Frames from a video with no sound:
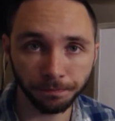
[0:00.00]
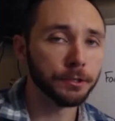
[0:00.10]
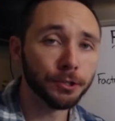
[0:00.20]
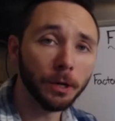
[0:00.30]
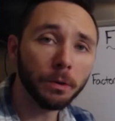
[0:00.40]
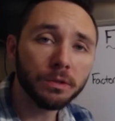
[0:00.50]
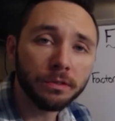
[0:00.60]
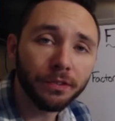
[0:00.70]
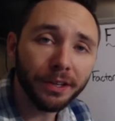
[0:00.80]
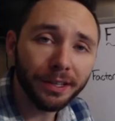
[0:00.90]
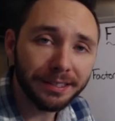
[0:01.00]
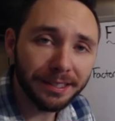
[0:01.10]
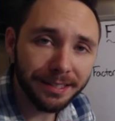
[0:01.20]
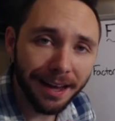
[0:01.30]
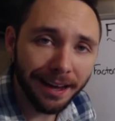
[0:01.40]
Jokes and feelings
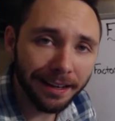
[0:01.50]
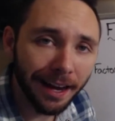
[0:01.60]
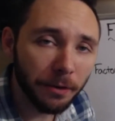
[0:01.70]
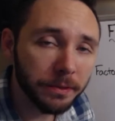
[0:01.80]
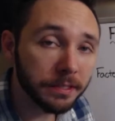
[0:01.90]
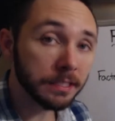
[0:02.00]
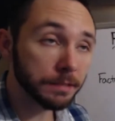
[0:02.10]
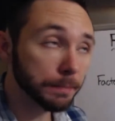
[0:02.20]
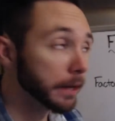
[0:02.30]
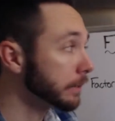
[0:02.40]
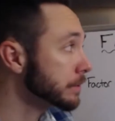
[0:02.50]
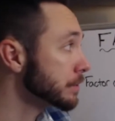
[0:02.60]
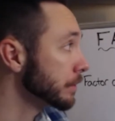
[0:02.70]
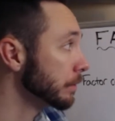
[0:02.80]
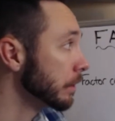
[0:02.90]
aside, I was inspired
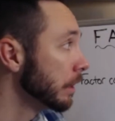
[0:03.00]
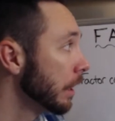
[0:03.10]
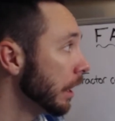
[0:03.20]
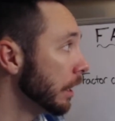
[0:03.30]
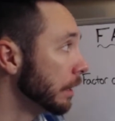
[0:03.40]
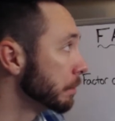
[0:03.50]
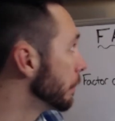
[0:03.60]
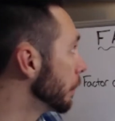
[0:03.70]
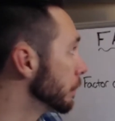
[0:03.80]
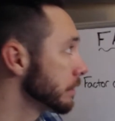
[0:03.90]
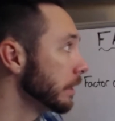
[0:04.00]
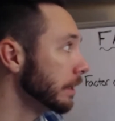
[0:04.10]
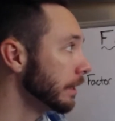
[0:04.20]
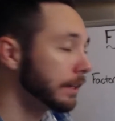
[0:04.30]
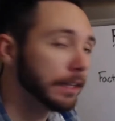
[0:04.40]
to uh, propose a,
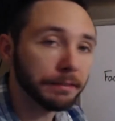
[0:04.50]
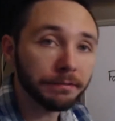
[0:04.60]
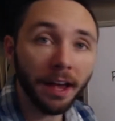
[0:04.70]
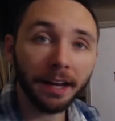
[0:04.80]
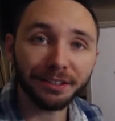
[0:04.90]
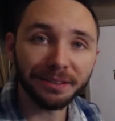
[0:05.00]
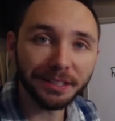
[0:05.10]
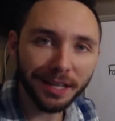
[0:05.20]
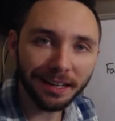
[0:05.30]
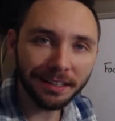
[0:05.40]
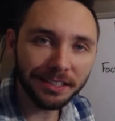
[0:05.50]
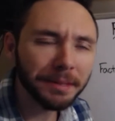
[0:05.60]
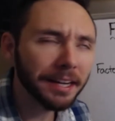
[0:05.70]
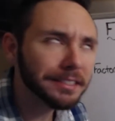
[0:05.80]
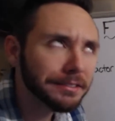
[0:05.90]
a factoring challenge
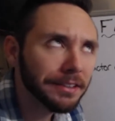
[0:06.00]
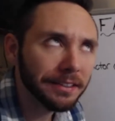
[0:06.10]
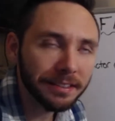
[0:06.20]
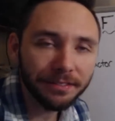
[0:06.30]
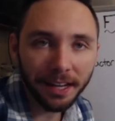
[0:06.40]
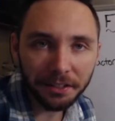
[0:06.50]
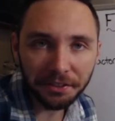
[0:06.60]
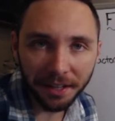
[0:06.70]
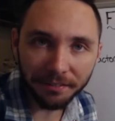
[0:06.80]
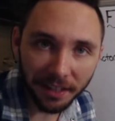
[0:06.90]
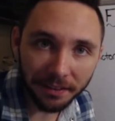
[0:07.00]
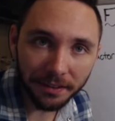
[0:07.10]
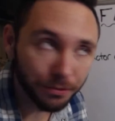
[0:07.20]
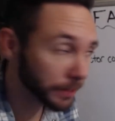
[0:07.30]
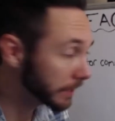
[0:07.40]
because of all this factoring I've done
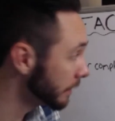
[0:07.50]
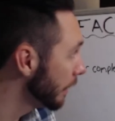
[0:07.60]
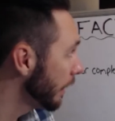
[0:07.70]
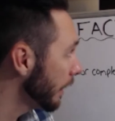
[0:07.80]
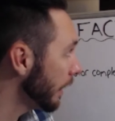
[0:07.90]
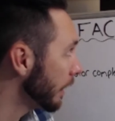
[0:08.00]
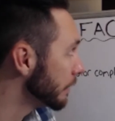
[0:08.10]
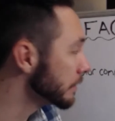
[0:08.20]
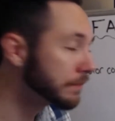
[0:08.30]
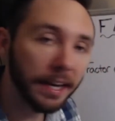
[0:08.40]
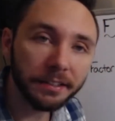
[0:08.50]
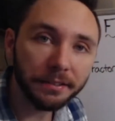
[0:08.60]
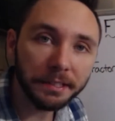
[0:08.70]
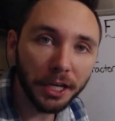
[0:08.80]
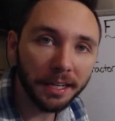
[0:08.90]
this week. And this
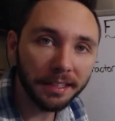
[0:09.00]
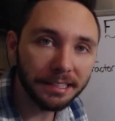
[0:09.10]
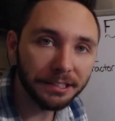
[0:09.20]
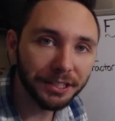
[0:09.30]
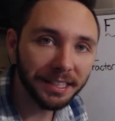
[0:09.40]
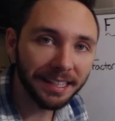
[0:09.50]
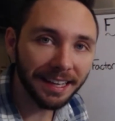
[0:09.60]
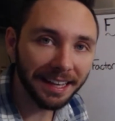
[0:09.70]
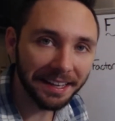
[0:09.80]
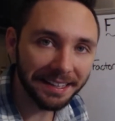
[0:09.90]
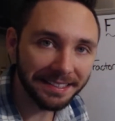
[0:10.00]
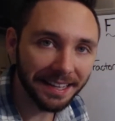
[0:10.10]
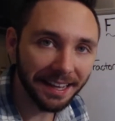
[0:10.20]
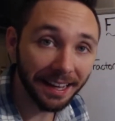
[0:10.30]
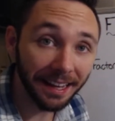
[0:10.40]
factoring challenge is
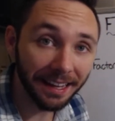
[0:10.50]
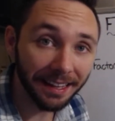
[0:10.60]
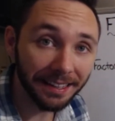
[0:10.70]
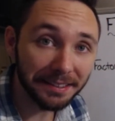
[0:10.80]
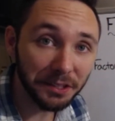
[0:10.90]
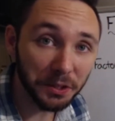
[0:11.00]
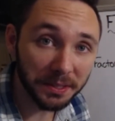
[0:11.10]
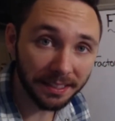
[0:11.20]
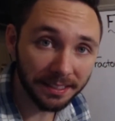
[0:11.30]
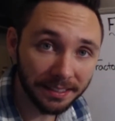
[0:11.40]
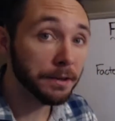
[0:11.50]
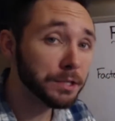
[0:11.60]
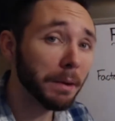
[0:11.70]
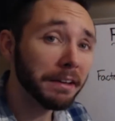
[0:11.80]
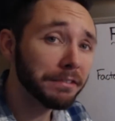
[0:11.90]
a doozy.
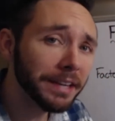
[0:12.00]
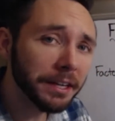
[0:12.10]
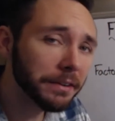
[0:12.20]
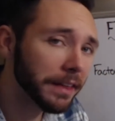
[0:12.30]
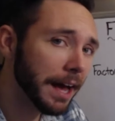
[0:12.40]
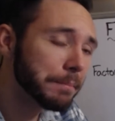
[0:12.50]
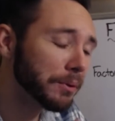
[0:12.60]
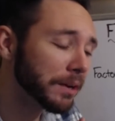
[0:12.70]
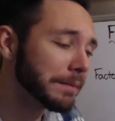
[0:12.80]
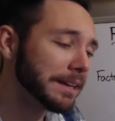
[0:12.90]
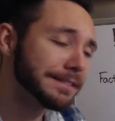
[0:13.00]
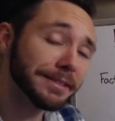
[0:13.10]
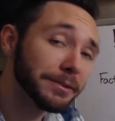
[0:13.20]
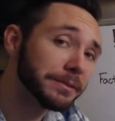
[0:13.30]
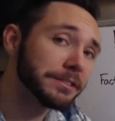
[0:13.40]
So I figure that I'm putting my
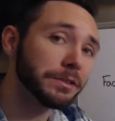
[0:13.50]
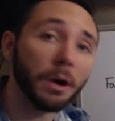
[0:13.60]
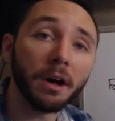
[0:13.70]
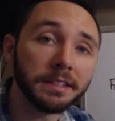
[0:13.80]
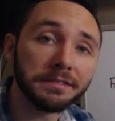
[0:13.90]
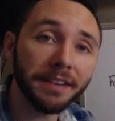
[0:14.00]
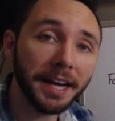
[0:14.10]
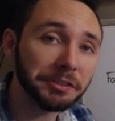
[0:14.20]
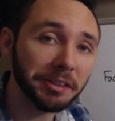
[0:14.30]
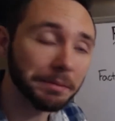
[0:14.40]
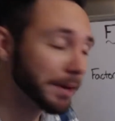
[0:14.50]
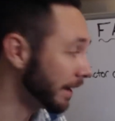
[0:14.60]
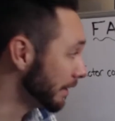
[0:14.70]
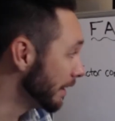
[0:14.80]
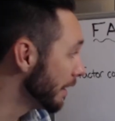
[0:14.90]
students through all this factoring
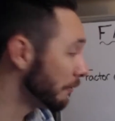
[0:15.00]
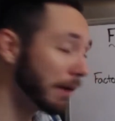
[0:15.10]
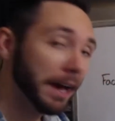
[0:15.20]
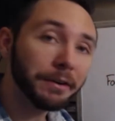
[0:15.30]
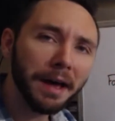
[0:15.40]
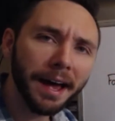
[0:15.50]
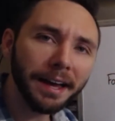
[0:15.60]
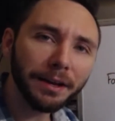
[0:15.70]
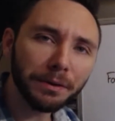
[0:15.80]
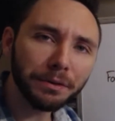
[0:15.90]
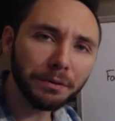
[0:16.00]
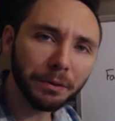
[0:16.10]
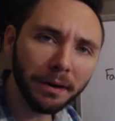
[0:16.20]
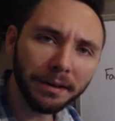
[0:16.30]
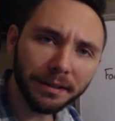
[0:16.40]
pain. Why don't I go
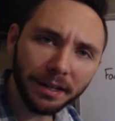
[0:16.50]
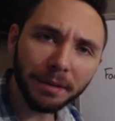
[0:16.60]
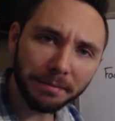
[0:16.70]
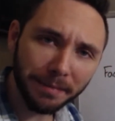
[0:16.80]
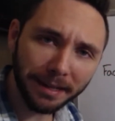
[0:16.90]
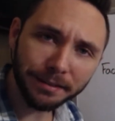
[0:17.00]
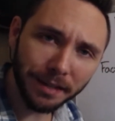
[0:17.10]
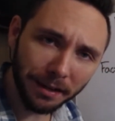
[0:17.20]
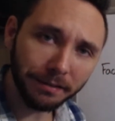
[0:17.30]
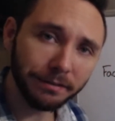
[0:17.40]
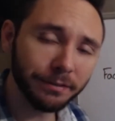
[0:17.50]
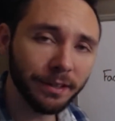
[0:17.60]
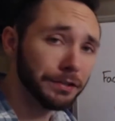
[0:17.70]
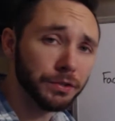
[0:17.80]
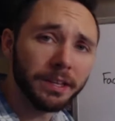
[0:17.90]
through a little bit myself?
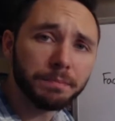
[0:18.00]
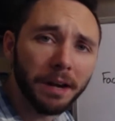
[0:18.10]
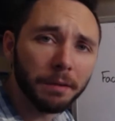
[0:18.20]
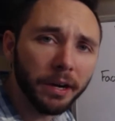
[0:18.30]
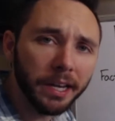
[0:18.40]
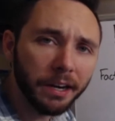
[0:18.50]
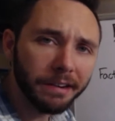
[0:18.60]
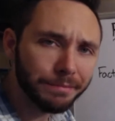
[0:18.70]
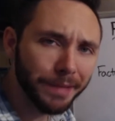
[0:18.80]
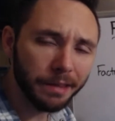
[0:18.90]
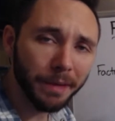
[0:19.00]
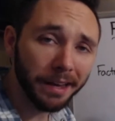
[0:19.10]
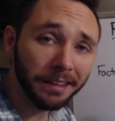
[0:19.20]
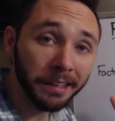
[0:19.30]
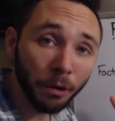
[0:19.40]
So this problem right here is
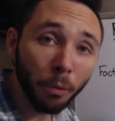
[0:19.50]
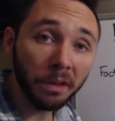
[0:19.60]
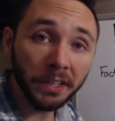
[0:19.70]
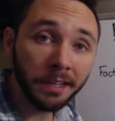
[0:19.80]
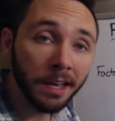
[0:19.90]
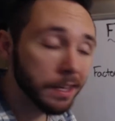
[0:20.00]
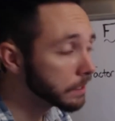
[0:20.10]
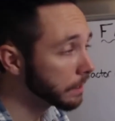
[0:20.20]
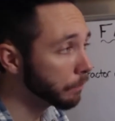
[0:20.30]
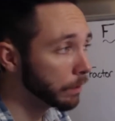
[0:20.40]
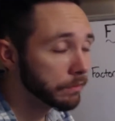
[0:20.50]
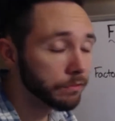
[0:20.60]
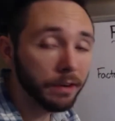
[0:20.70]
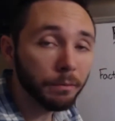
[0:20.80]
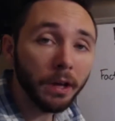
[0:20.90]
mathematically equivalent to that one
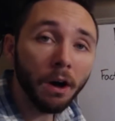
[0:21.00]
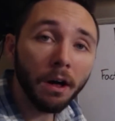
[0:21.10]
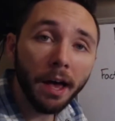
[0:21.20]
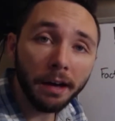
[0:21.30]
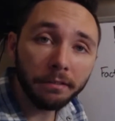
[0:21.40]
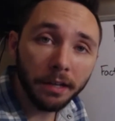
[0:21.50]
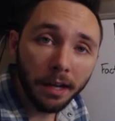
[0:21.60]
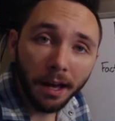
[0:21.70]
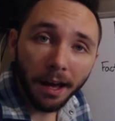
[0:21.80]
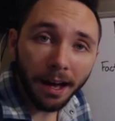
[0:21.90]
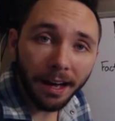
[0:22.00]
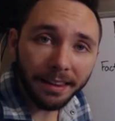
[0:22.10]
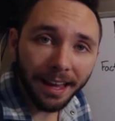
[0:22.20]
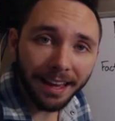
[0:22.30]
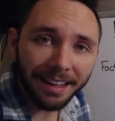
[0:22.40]
friend we all have uh,
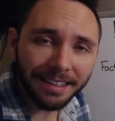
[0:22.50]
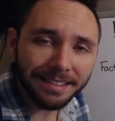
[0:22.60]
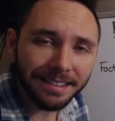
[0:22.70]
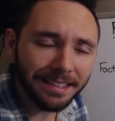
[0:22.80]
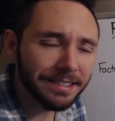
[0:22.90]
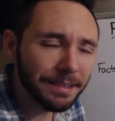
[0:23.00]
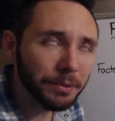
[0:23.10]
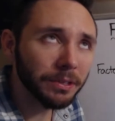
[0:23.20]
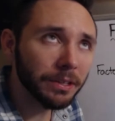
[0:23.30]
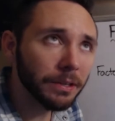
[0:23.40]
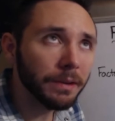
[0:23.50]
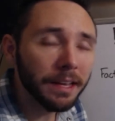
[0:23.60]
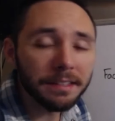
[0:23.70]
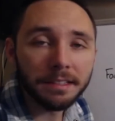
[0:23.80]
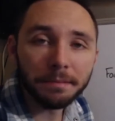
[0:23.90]
that is this simple, cute,
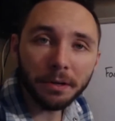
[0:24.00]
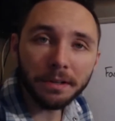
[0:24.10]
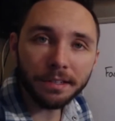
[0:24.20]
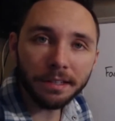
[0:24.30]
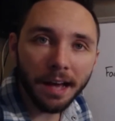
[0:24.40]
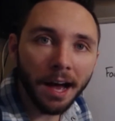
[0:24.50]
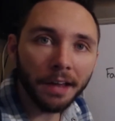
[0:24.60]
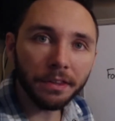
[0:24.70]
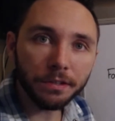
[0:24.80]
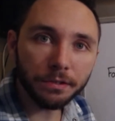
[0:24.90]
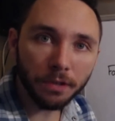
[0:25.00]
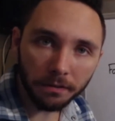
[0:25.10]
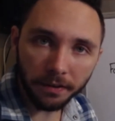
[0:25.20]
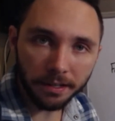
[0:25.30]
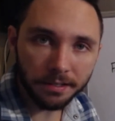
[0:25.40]
innocent person on the
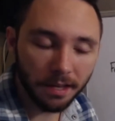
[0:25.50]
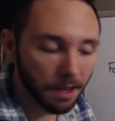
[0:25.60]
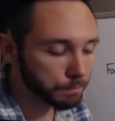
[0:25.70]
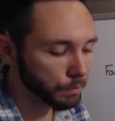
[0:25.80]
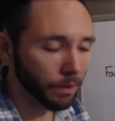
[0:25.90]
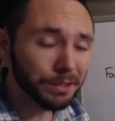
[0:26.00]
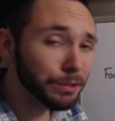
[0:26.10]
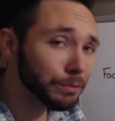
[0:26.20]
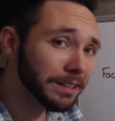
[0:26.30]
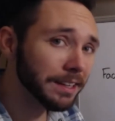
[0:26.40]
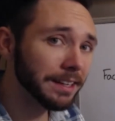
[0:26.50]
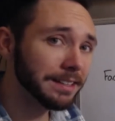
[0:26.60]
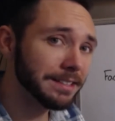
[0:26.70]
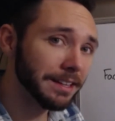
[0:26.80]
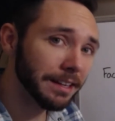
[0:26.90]
surface. But once you really get
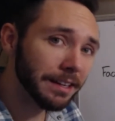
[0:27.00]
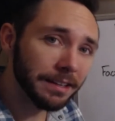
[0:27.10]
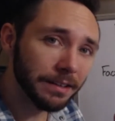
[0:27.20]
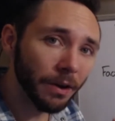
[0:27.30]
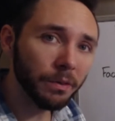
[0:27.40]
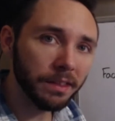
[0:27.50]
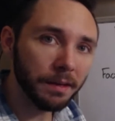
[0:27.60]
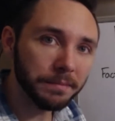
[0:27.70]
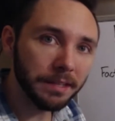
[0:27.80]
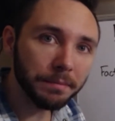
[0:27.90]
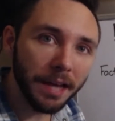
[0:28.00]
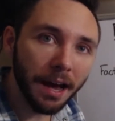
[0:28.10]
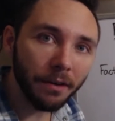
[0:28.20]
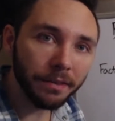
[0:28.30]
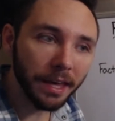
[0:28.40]
to know them, deep
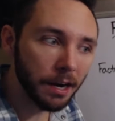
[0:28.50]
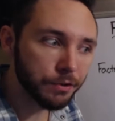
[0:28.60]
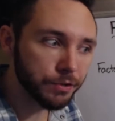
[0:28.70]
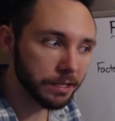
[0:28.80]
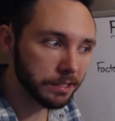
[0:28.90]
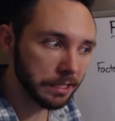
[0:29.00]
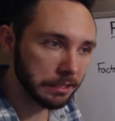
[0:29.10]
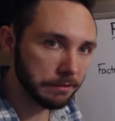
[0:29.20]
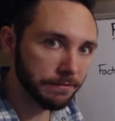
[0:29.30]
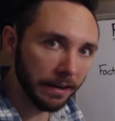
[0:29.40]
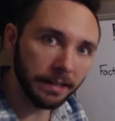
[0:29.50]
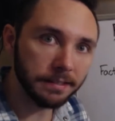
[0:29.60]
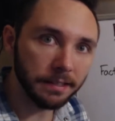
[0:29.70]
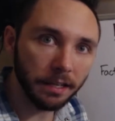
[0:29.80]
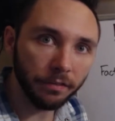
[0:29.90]
down, they are just this
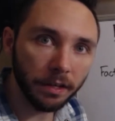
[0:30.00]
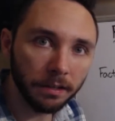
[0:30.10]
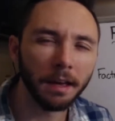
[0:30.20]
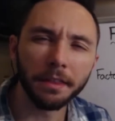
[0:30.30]
feisty diva.